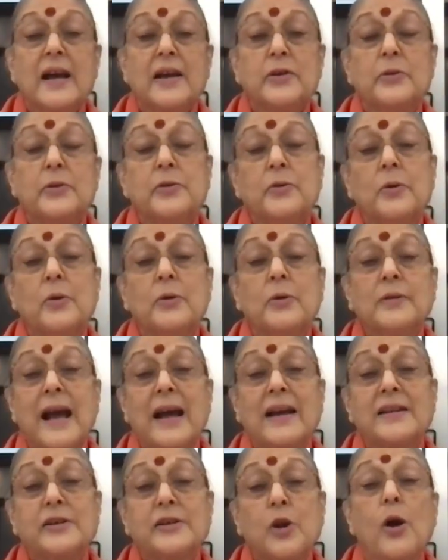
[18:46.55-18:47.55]
you know
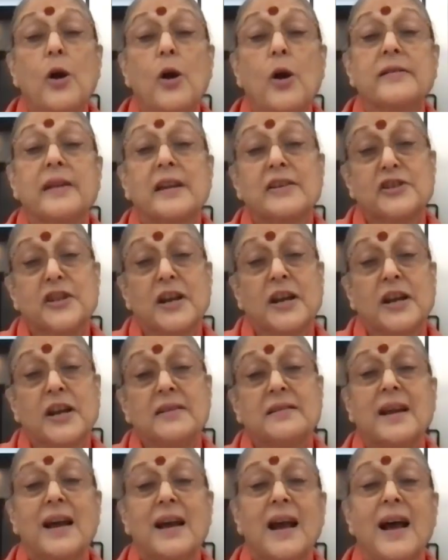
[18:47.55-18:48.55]
that your
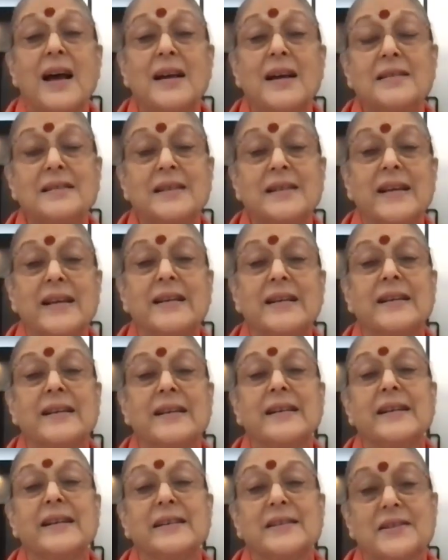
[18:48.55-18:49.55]
rajas has
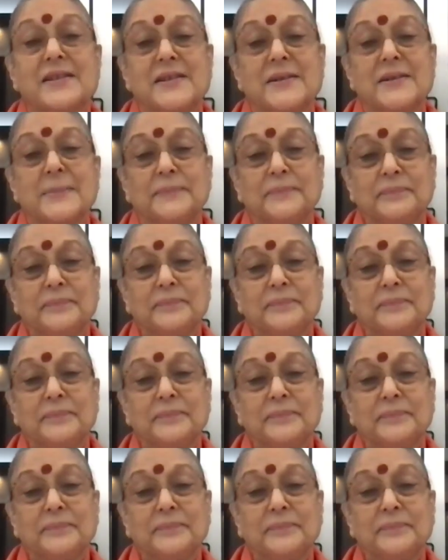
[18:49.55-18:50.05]
increased.